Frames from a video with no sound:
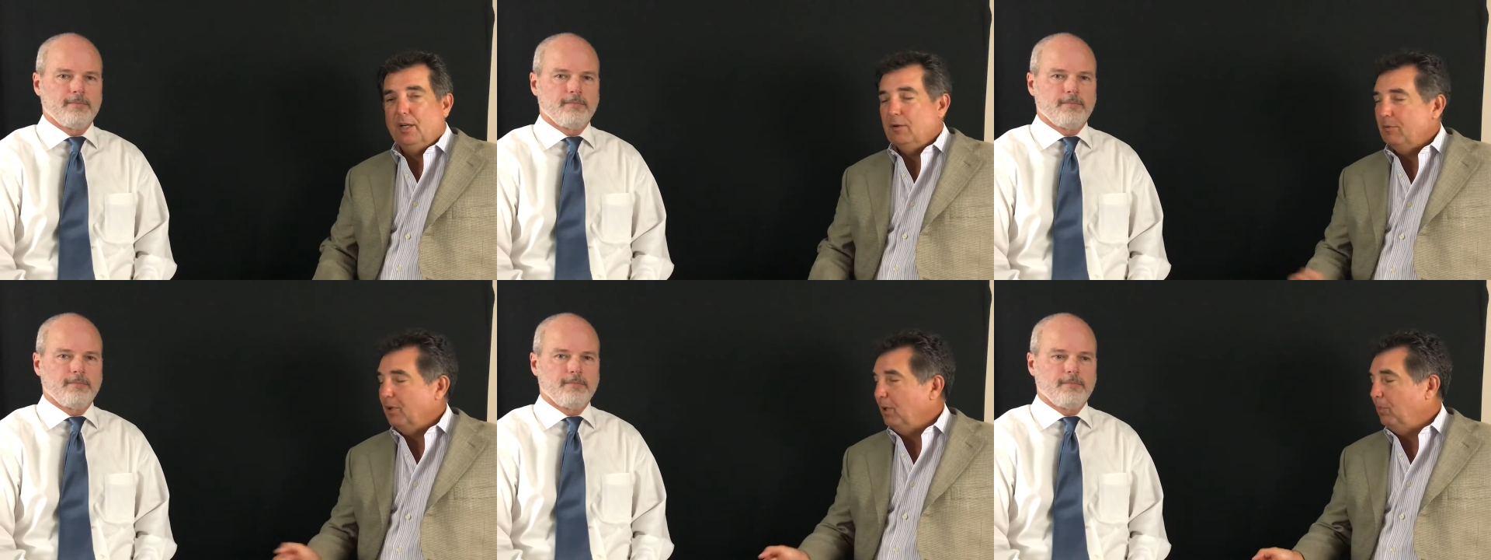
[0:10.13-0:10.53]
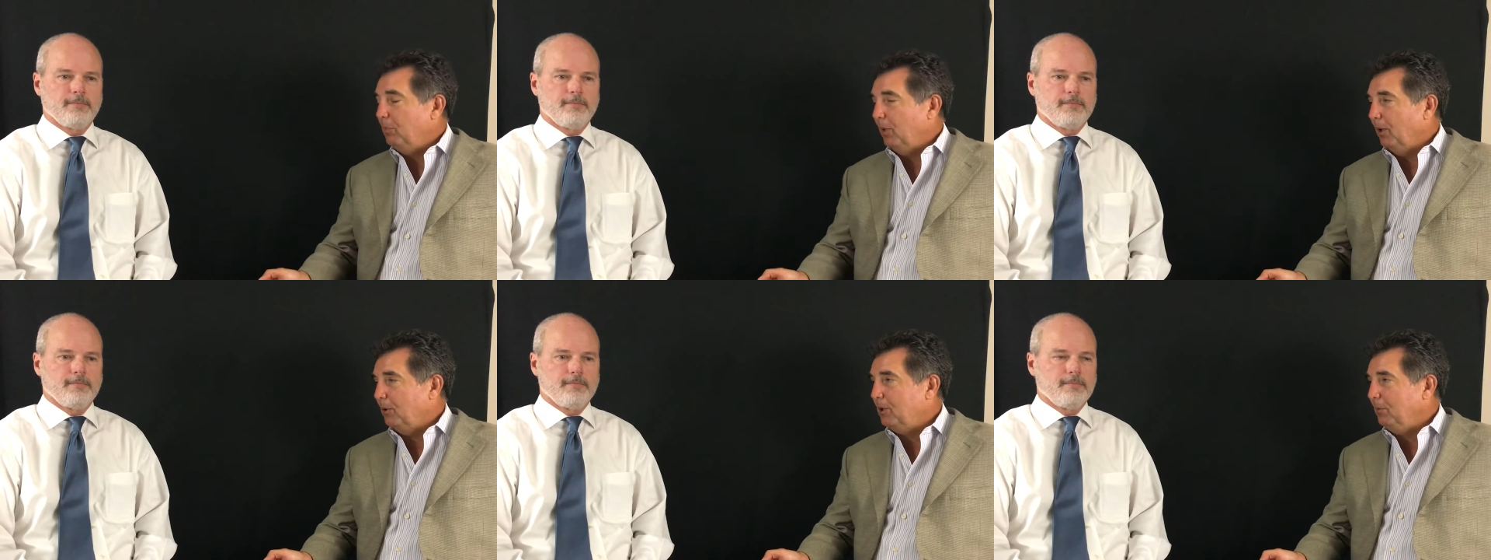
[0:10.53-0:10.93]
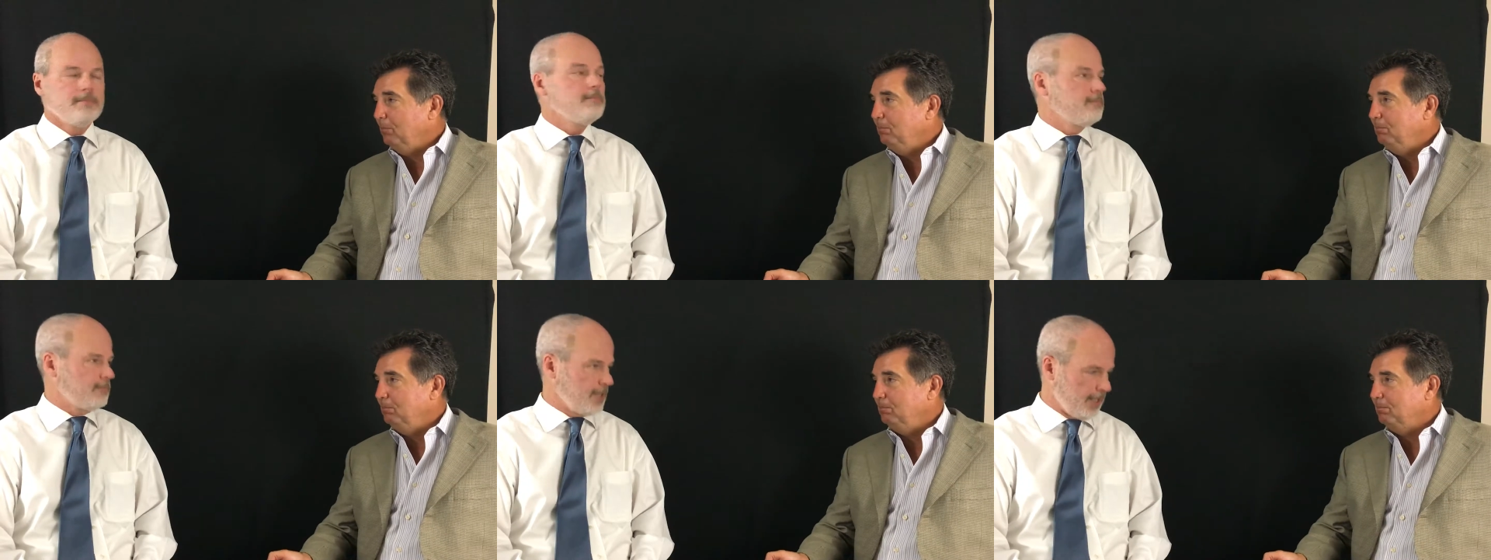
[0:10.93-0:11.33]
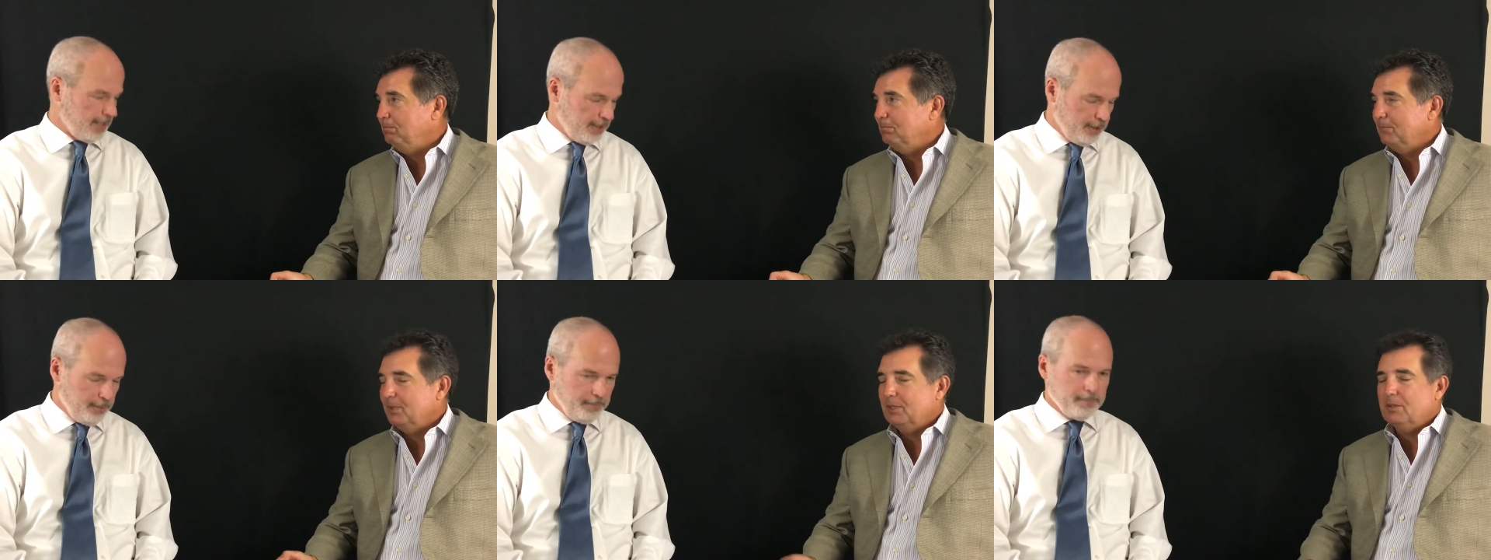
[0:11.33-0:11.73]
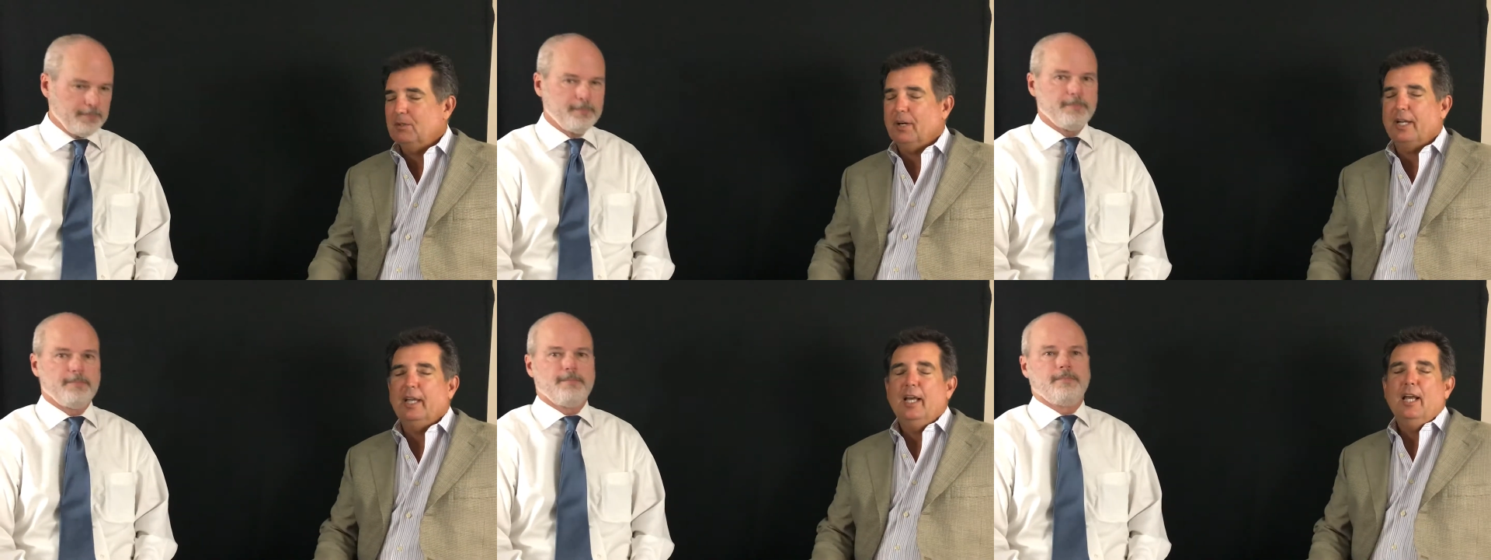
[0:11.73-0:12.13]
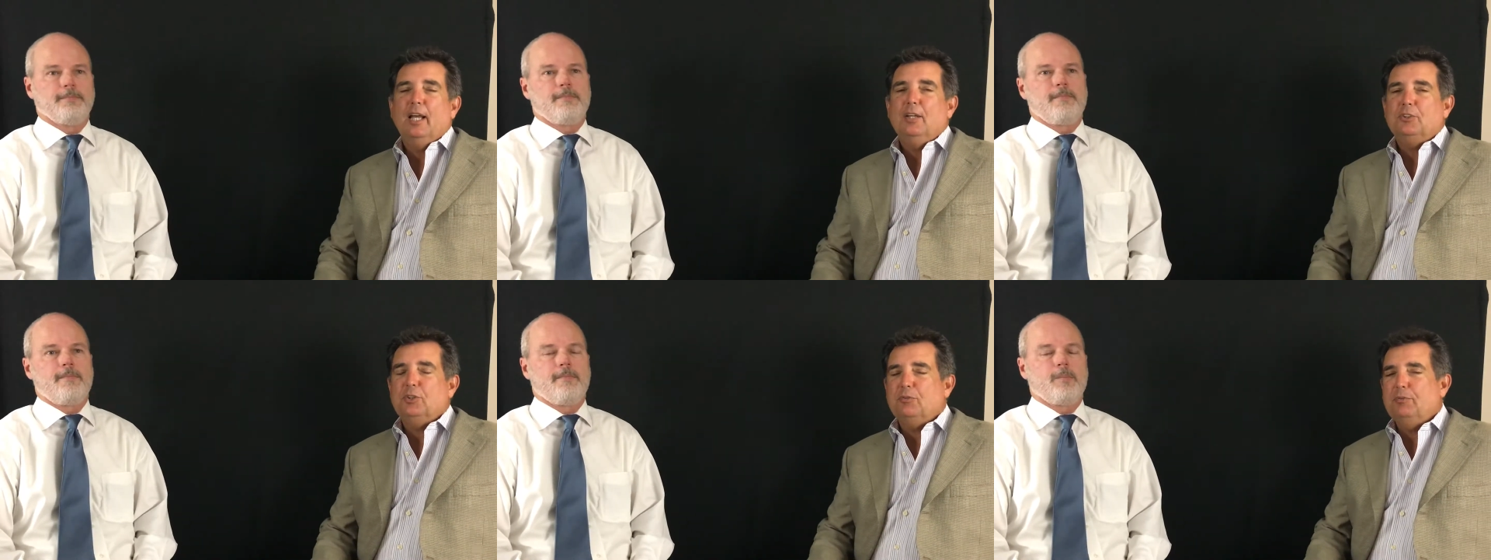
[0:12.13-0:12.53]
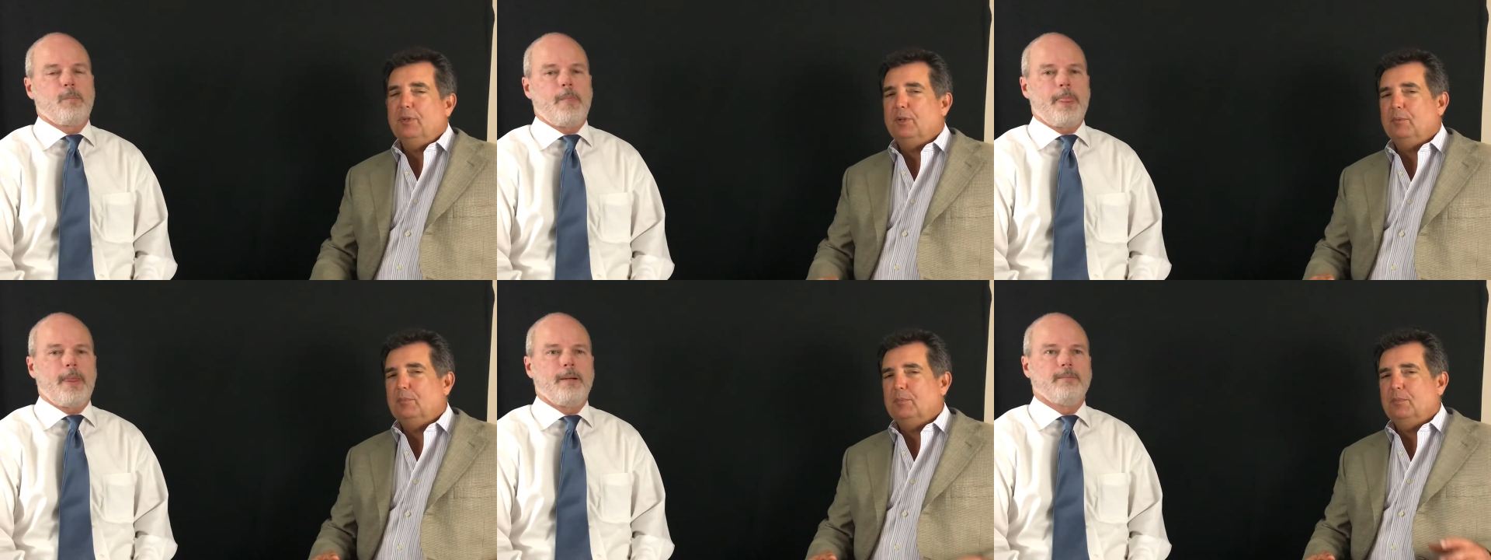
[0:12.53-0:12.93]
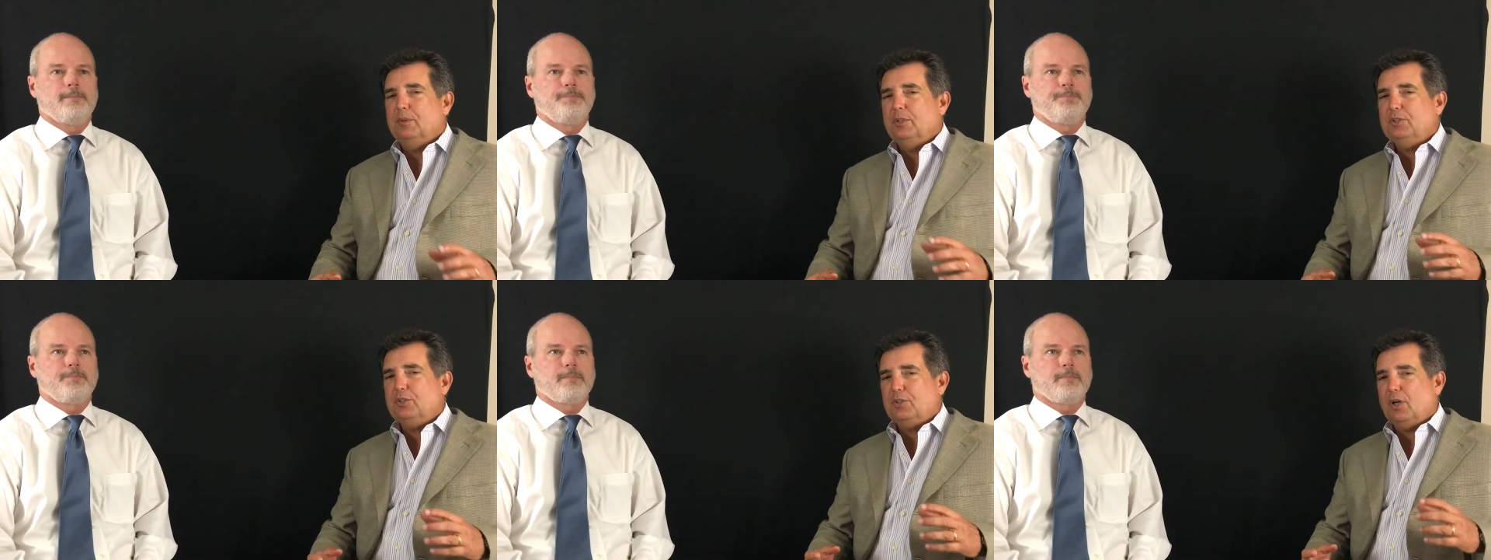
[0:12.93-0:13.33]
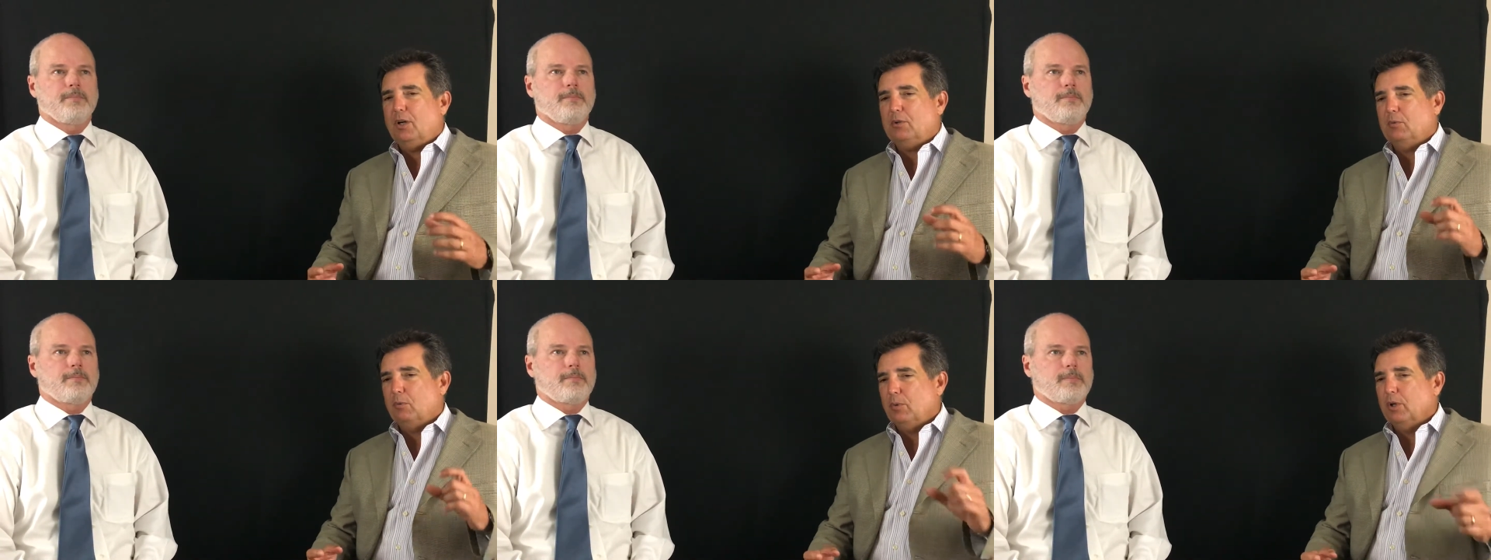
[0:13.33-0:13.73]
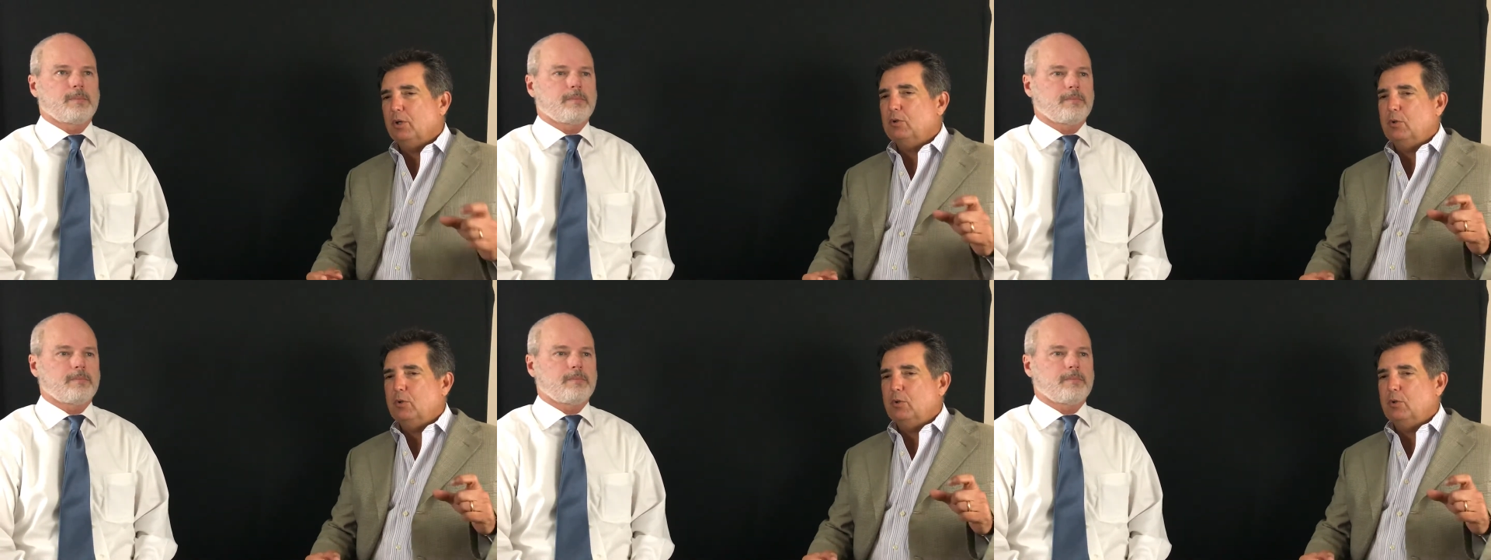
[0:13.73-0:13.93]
Speaker 1: Phillip, welcome. Thank you. Great. So, Phil, let's talk real